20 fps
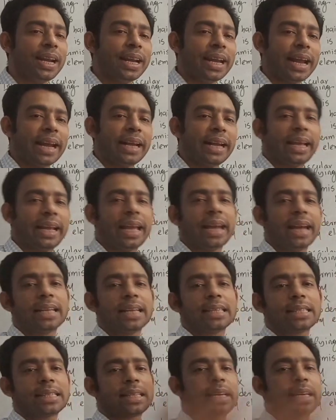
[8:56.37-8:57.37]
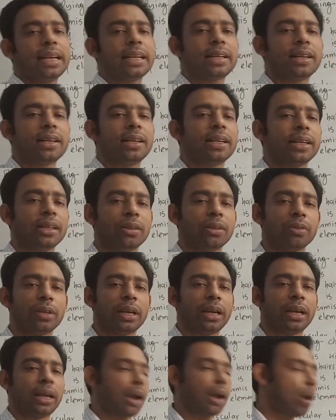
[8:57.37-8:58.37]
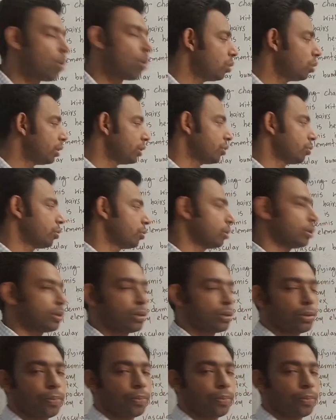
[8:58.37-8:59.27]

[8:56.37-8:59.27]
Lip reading: it can scattered into the ground tissue also.